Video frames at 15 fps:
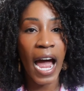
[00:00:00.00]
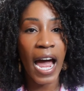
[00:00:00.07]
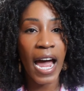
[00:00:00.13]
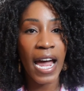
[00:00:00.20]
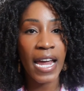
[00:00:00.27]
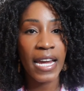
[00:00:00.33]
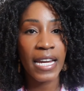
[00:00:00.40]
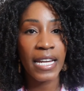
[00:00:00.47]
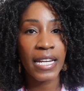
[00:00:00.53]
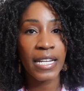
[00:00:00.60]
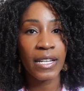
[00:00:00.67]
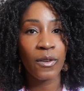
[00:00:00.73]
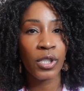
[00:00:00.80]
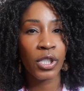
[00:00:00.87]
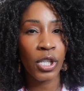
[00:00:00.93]
I
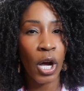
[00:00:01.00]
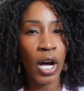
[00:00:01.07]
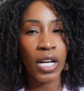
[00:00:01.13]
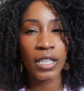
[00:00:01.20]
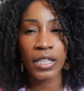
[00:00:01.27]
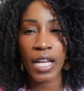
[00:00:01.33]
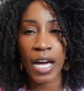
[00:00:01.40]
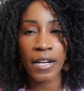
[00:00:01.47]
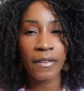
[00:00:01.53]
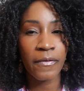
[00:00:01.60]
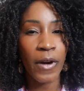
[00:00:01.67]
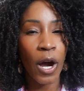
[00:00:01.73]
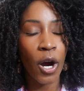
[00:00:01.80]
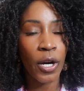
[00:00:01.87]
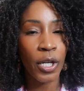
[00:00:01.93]
saw a lot of
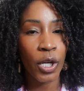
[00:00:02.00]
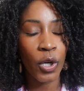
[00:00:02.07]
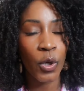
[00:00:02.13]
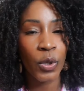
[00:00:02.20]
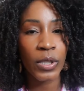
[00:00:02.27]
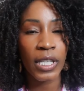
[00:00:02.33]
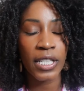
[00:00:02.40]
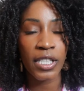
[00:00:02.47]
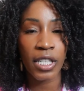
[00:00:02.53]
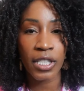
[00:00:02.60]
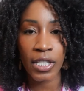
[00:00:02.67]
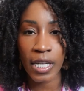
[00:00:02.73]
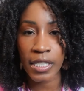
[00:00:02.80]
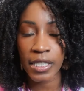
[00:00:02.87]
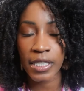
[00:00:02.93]
articles and
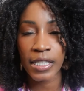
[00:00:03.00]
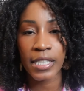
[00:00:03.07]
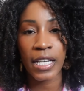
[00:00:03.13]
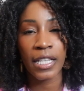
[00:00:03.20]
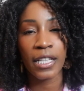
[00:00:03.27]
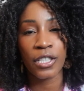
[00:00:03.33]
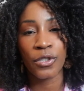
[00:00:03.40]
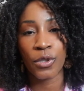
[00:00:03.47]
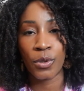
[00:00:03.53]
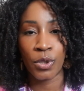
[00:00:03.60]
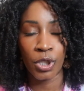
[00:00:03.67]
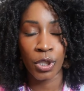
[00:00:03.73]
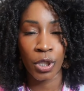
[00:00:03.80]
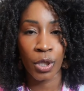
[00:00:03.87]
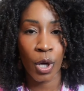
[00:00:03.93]
suggestions saying that you
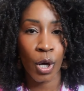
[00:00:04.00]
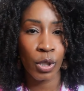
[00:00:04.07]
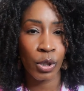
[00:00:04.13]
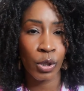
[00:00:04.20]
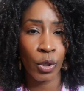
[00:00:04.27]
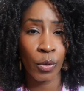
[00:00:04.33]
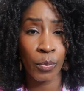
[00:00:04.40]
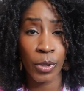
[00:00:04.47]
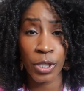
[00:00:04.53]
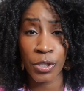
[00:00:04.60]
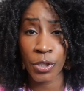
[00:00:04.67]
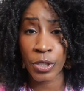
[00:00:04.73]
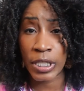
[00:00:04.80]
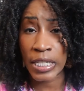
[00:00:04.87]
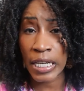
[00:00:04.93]
should also brush
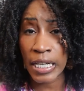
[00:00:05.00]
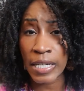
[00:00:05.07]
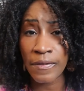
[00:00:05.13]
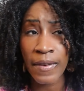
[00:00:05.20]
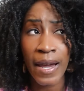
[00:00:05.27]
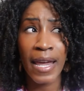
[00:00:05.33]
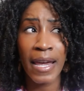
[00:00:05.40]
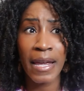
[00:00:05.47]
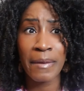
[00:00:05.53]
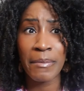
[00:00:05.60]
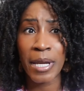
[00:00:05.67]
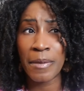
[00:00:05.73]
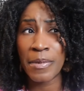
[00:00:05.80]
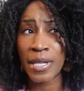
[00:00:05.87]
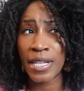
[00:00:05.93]
your teeth and
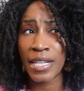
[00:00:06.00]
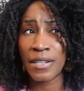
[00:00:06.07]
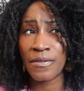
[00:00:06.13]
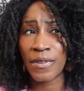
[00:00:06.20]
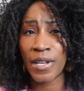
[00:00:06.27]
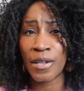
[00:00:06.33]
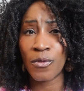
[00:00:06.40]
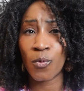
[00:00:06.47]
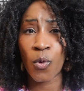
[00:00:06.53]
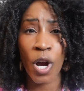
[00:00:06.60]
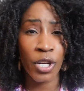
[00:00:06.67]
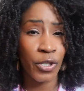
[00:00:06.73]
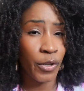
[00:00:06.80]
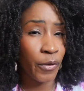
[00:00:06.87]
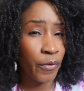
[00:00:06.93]
maybe even
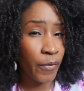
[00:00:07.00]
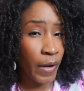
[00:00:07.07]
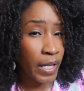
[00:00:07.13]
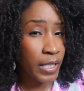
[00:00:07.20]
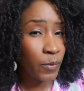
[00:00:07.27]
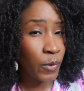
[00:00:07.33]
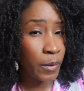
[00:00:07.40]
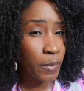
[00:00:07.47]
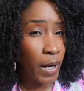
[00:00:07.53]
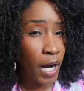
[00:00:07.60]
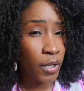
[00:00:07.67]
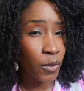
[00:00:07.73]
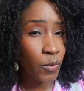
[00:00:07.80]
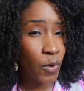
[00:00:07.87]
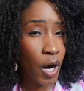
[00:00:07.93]
wash your face with
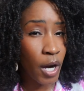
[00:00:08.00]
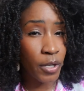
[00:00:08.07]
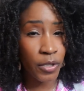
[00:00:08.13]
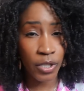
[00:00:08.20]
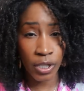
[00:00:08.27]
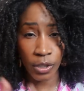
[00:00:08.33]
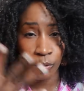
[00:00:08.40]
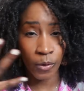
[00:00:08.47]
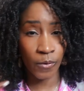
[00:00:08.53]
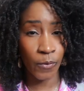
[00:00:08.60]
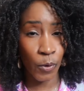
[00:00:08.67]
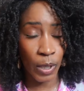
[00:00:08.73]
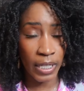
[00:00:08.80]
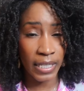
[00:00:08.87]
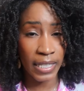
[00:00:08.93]
bottled water just to
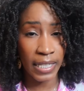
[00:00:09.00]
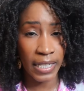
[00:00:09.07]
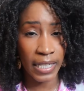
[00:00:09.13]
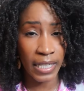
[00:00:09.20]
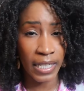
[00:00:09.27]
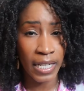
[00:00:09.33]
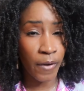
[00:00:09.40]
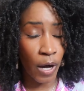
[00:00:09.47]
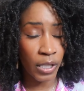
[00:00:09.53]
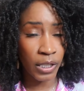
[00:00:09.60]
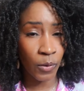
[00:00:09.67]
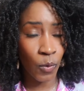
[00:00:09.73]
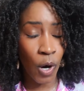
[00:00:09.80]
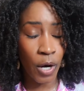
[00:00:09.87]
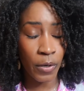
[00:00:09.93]
avoid getting faucet
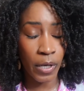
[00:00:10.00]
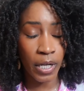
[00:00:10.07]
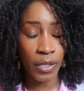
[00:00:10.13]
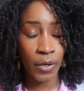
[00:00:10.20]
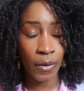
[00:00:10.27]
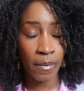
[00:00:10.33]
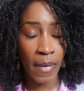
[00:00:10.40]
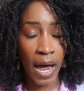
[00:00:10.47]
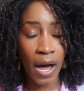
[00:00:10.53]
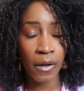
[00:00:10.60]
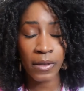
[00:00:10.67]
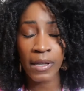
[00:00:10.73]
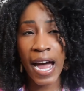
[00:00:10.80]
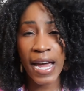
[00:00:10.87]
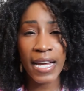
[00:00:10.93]
water in your mouth.
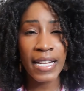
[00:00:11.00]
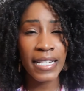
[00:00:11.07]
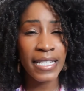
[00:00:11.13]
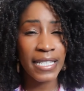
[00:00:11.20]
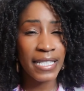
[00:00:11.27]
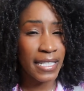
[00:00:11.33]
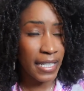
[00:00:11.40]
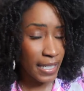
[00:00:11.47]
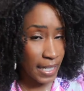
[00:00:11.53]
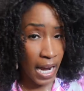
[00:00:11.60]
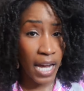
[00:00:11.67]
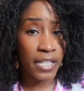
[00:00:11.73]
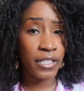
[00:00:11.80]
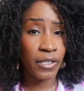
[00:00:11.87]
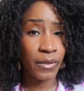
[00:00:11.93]
I did
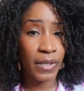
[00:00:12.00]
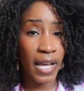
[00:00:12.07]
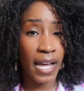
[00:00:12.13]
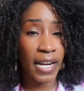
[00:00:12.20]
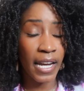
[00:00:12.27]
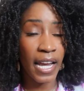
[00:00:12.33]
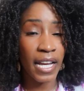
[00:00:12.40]
not do that. I